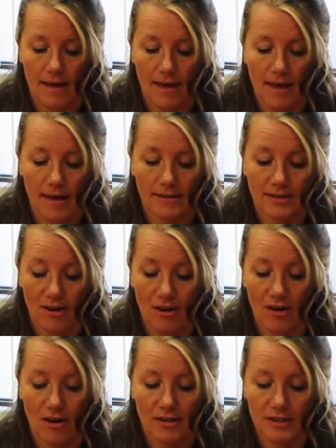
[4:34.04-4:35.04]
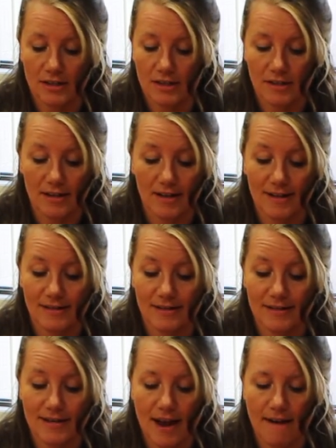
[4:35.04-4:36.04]
And art is
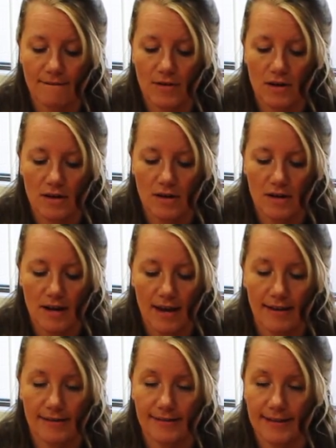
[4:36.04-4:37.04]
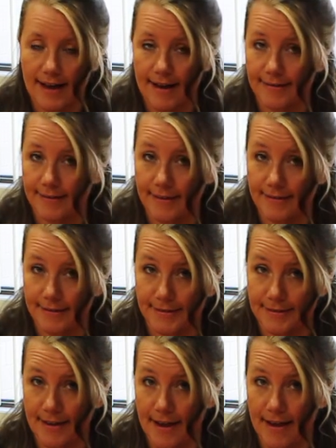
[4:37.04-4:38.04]
never exactly the
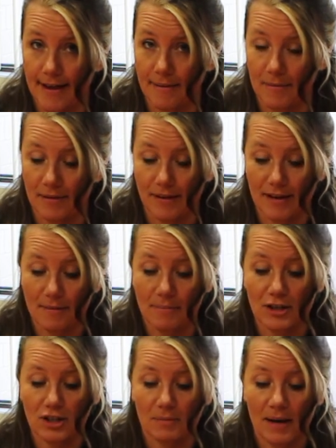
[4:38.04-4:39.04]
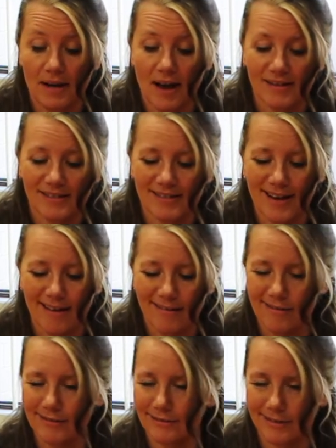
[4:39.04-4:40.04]
same. Like I bet you my next
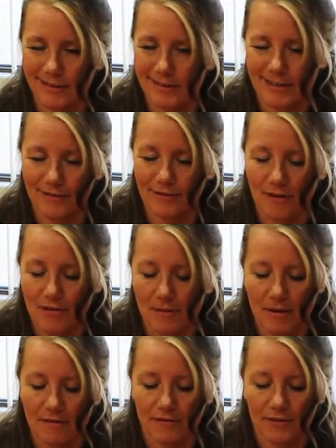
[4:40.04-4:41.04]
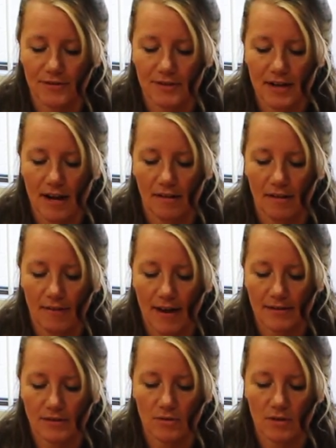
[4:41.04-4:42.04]
snail looks different than my first snail, and
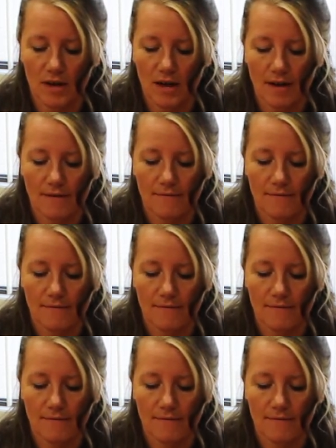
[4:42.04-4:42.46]
that's okay.